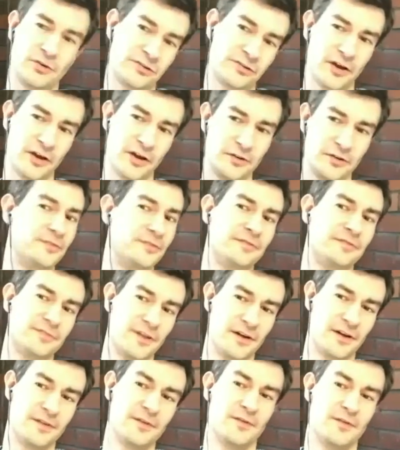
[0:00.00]
those who
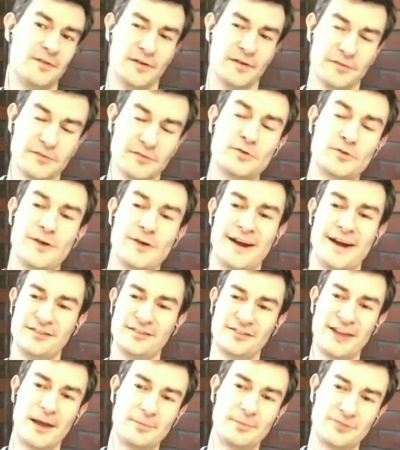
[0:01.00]
have already
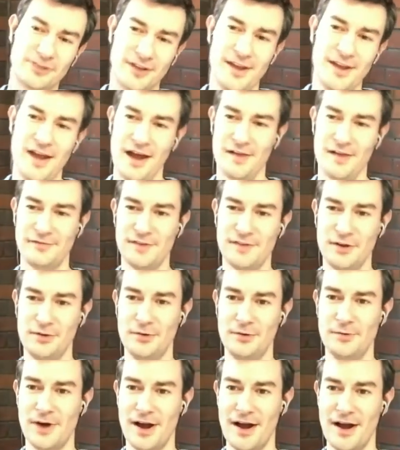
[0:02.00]
stepped a
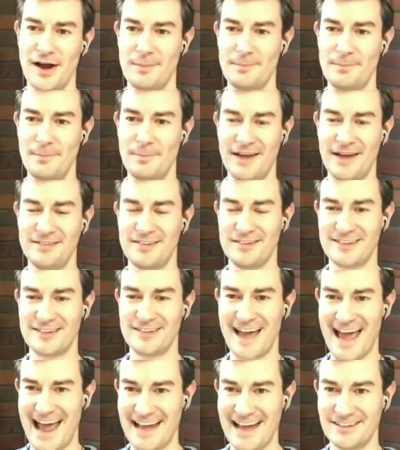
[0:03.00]
few paces
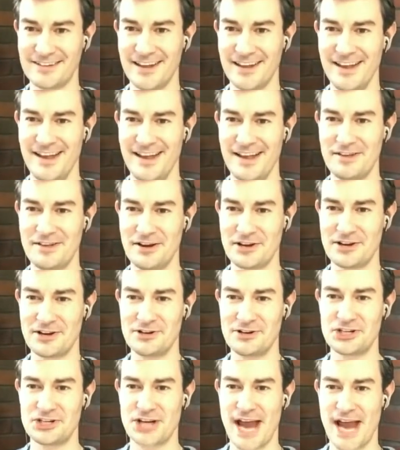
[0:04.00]
ahead, that
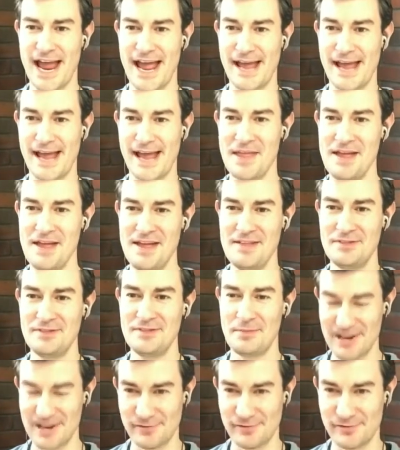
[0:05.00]
can share the
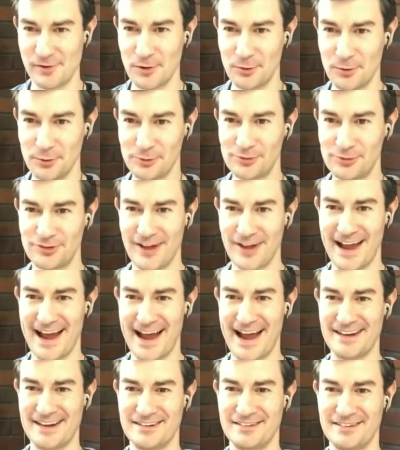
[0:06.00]
pitfalls
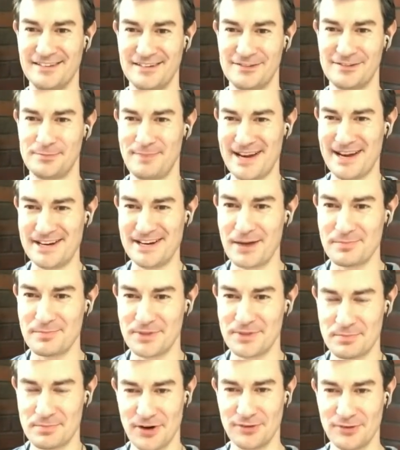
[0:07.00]
and speed up
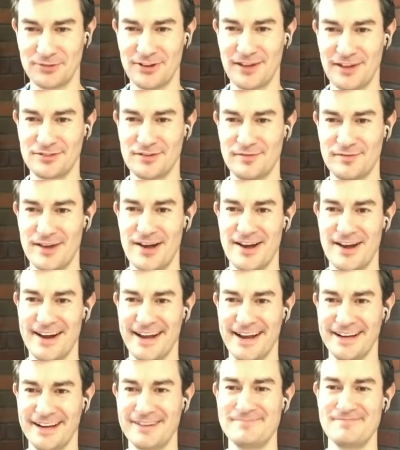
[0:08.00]
the process of
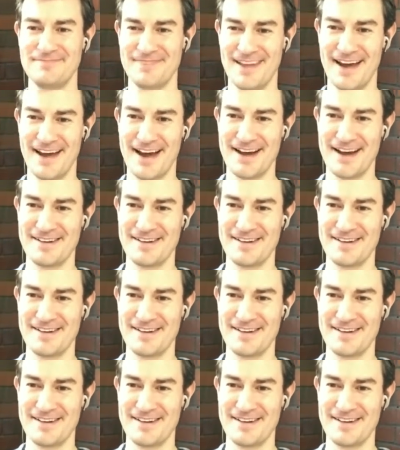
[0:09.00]
learning. Yeah.